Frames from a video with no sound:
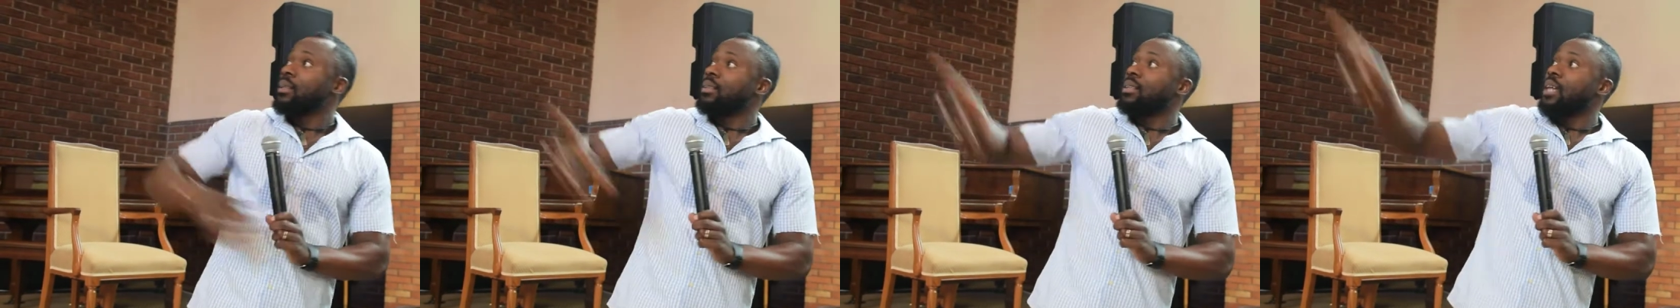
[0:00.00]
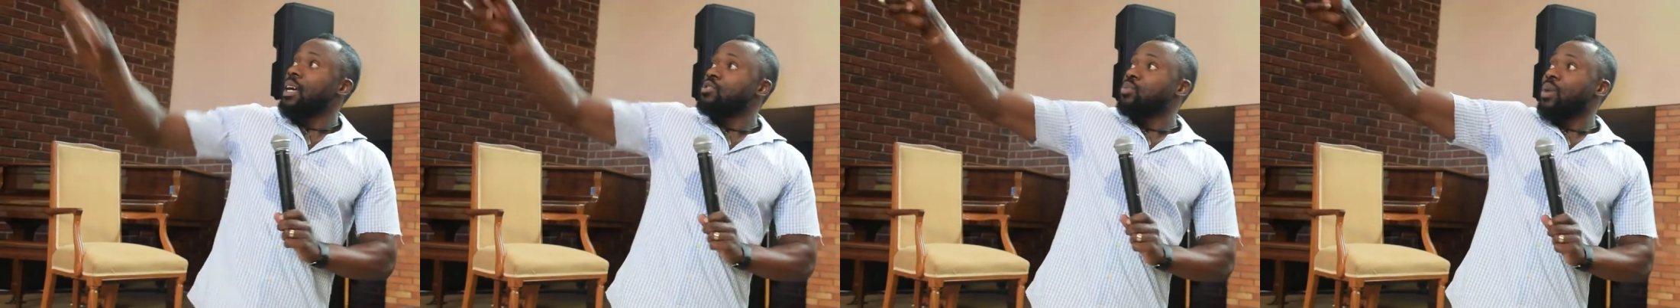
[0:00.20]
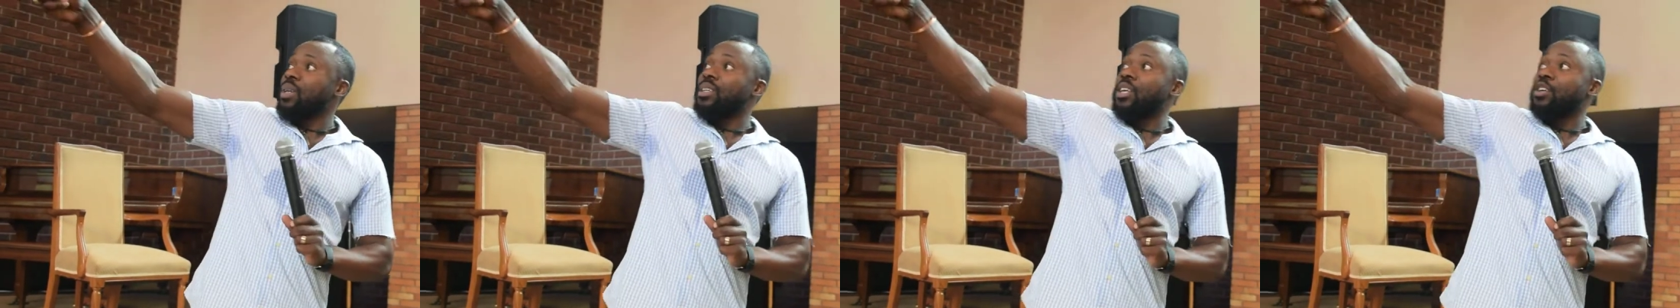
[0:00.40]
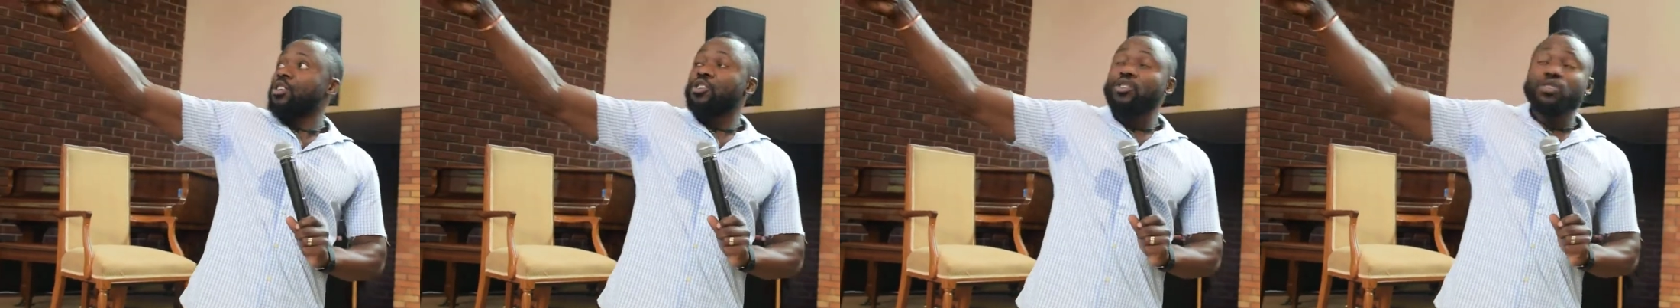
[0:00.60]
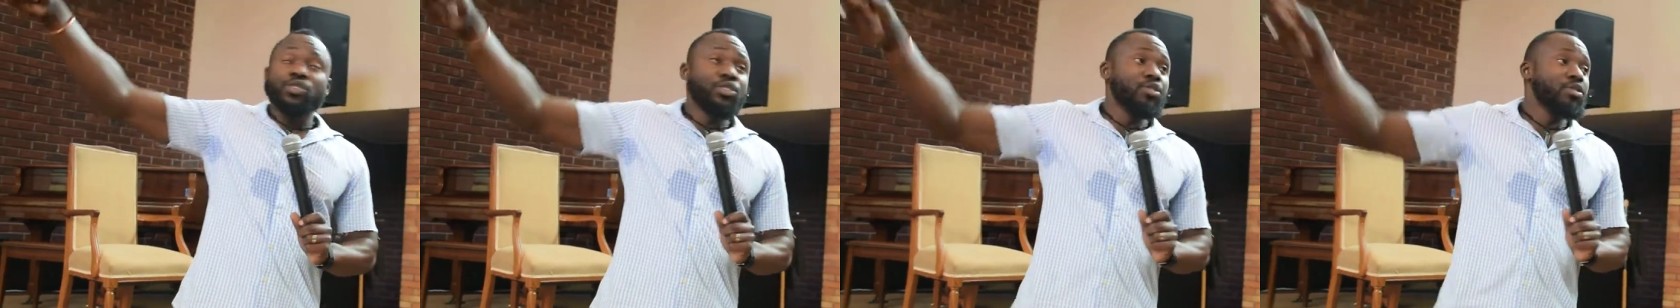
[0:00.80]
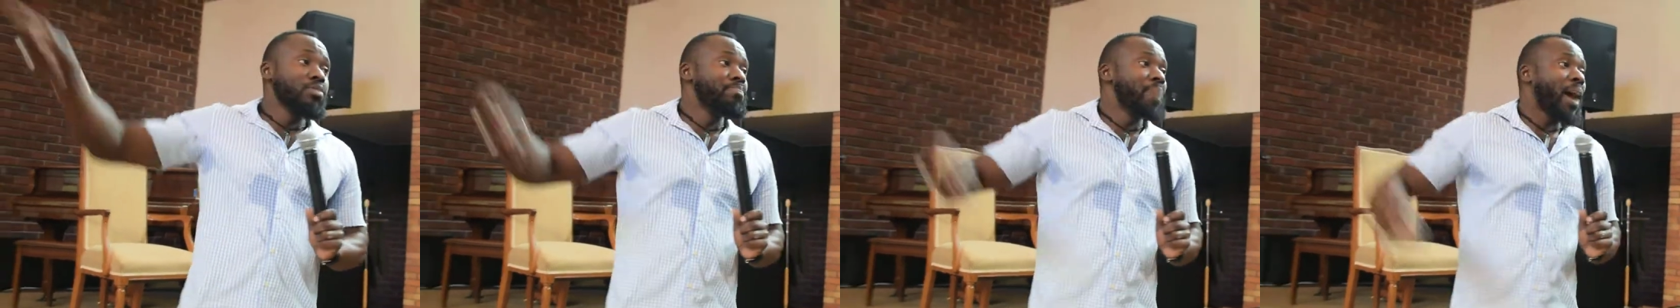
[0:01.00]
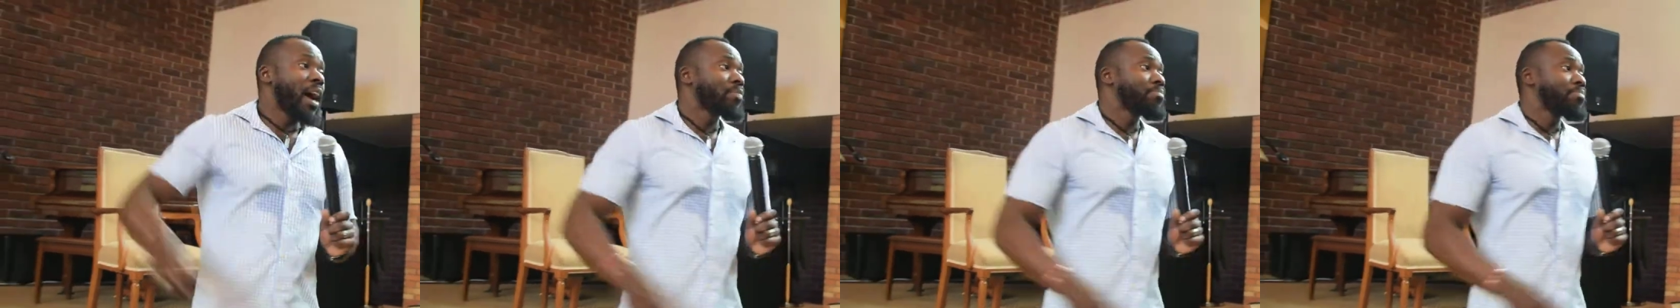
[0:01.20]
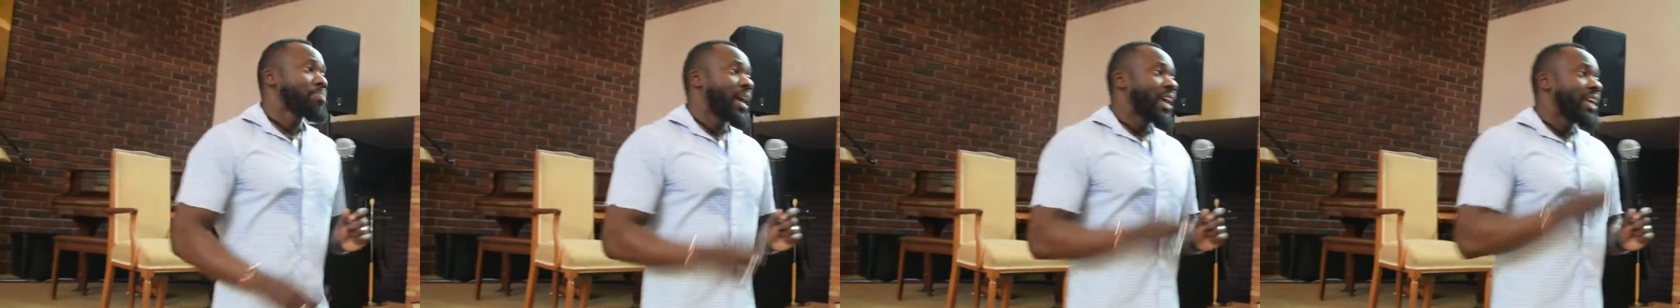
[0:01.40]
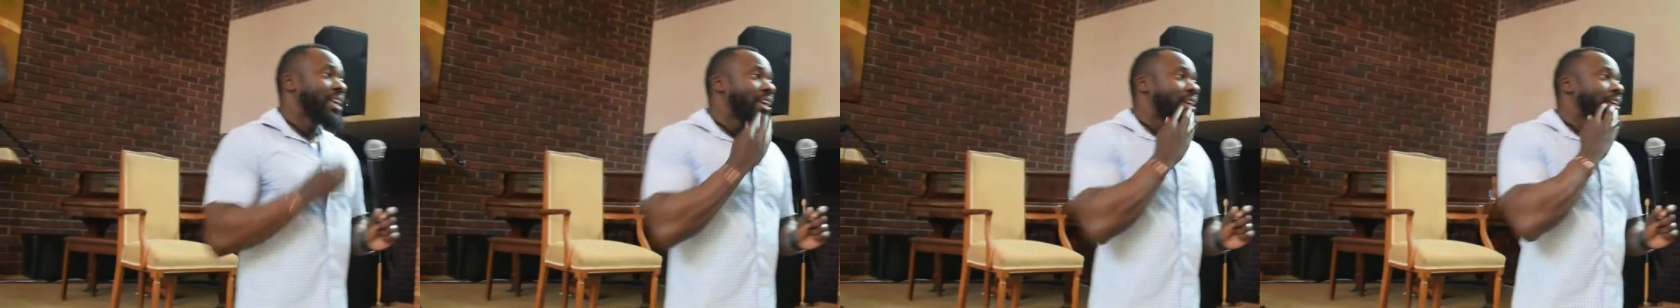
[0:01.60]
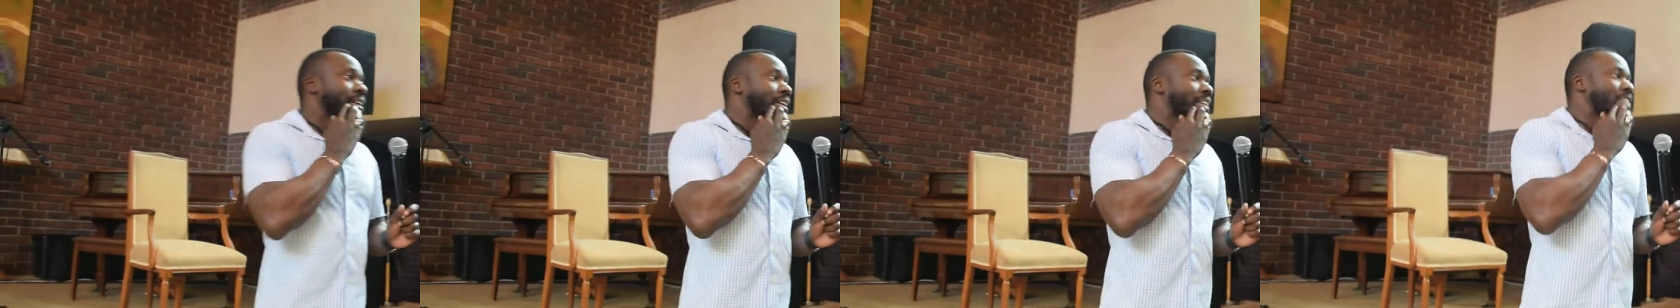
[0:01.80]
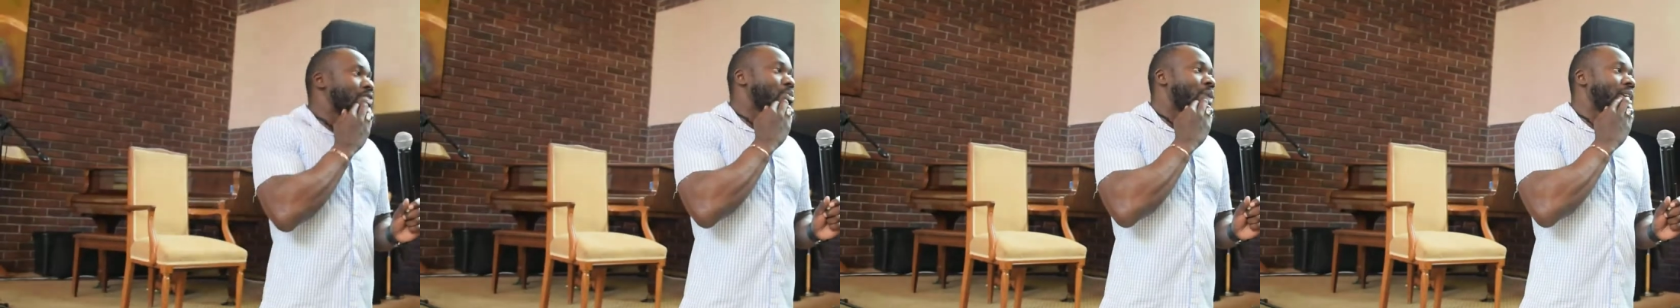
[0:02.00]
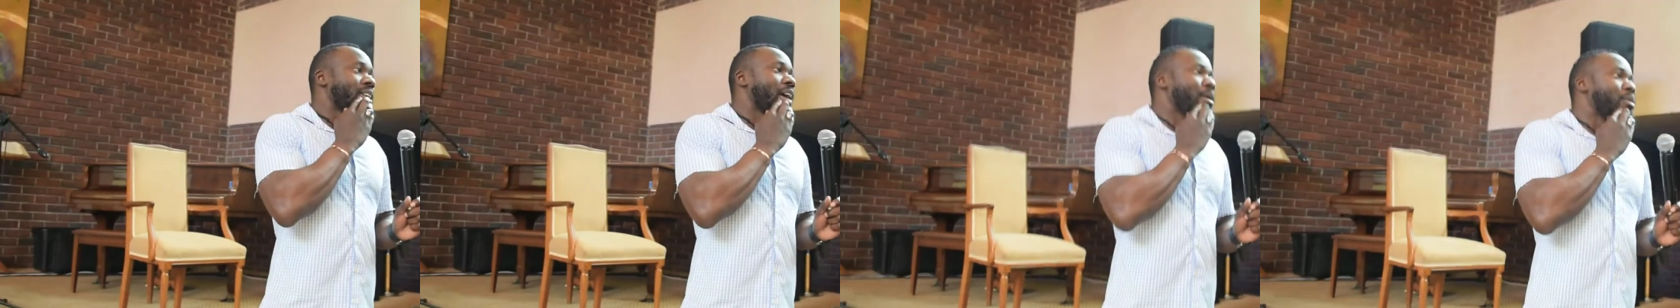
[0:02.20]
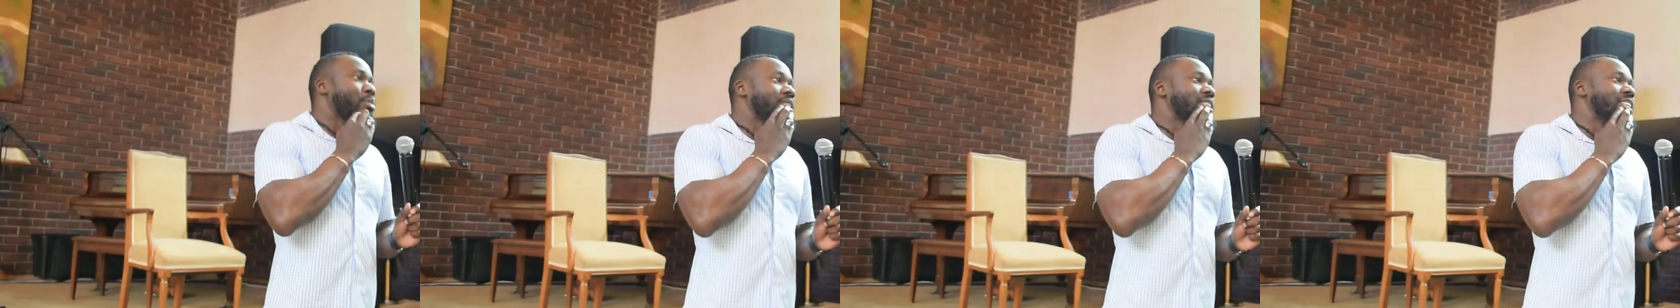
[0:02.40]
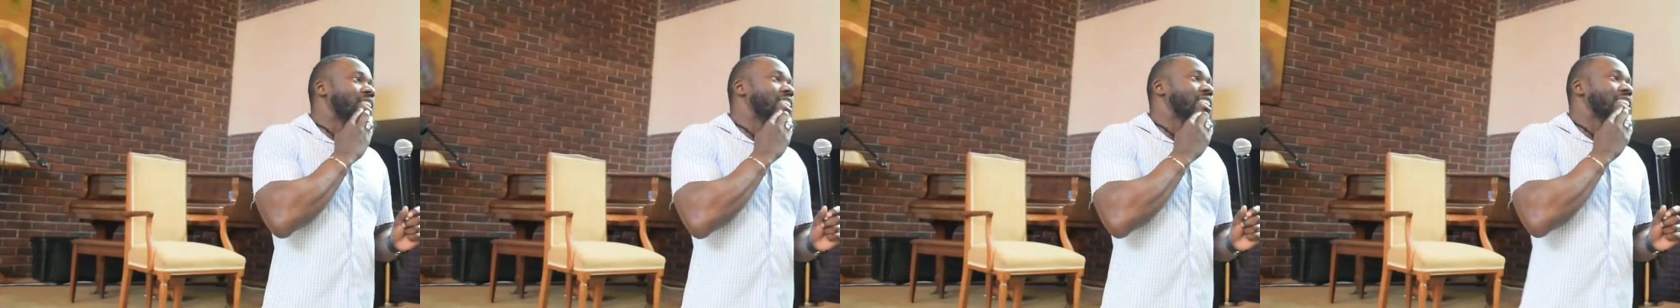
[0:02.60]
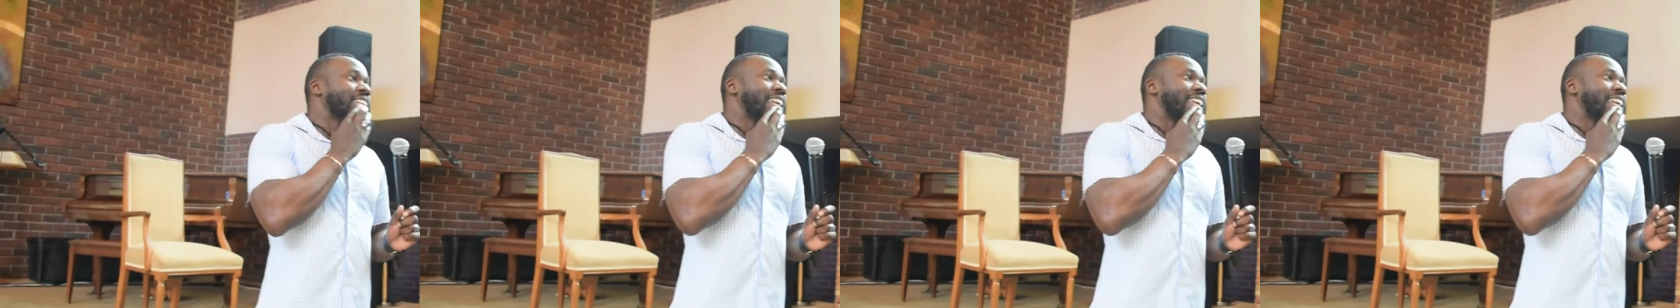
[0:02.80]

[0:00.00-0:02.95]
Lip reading: That's what they used to do. Backbreaking is what I will teach in